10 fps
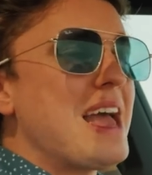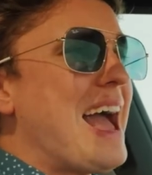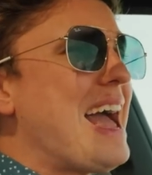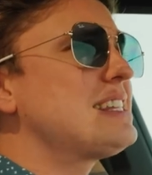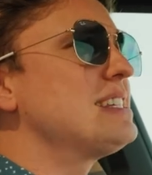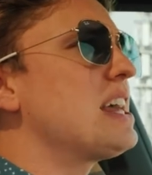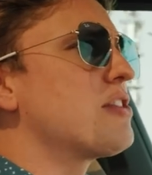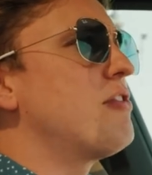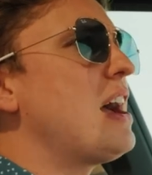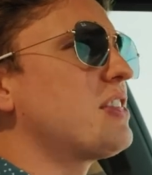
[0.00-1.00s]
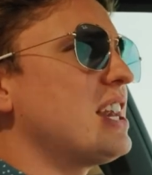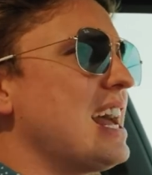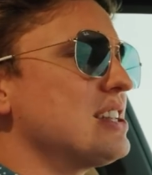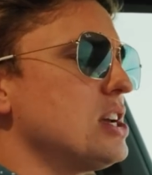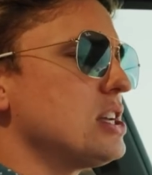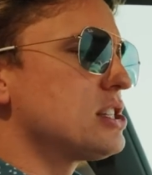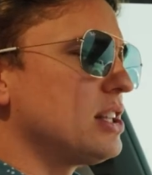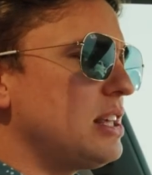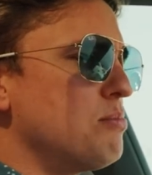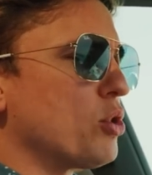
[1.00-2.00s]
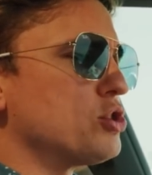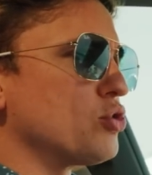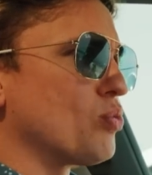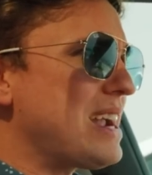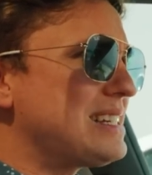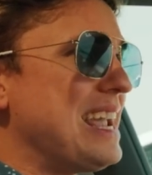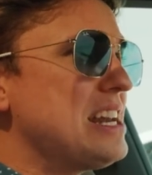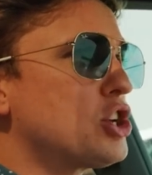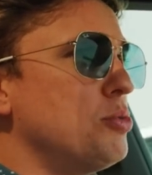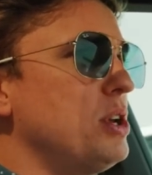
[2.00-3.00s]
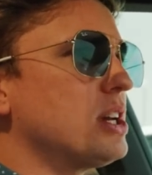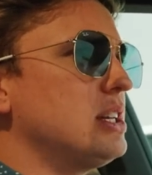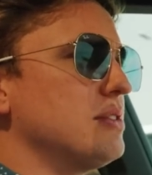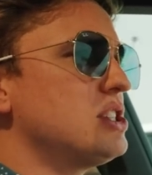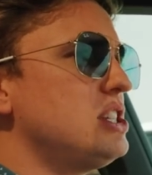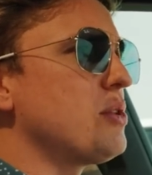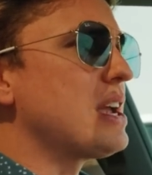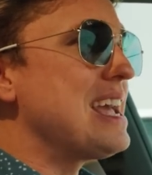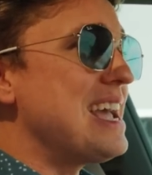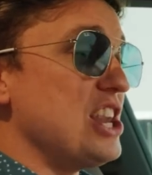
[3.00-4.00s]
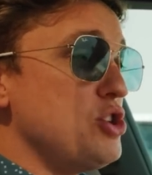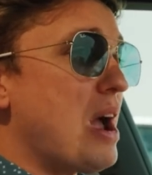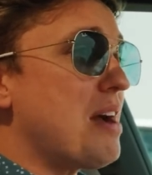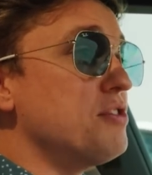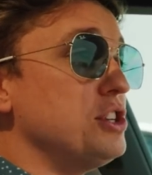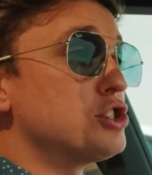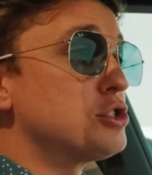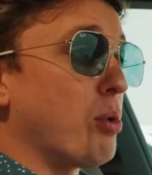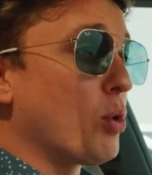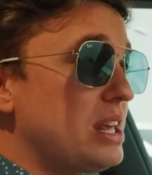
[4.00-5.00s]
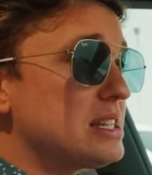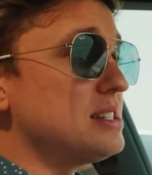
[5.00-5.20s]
Add to that the fact that it has slightly more direct and communicative steering, and you have the sportiest